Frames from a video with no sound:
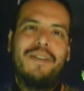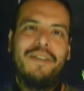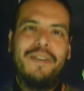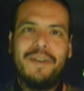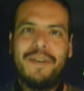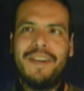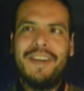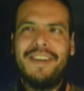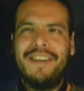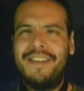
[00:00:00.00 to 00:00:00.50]

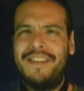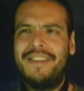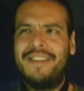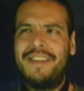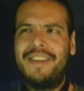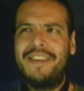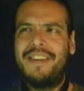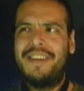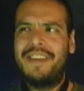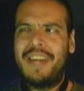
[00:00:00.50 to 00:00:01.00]
duties
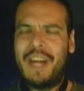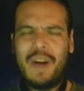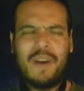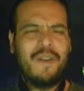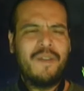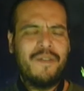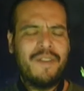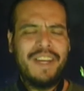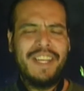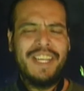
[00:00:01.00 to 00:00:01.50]
and
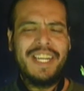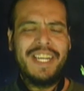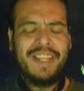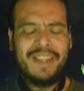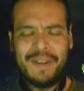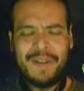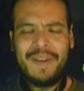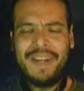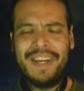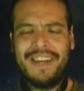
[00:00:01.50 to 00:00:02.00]
countervailing
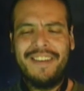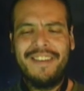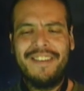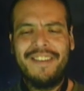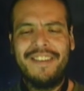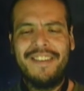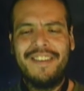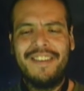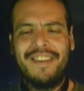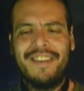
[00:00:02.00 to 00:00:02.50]

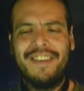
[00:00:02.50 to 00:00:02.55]
duties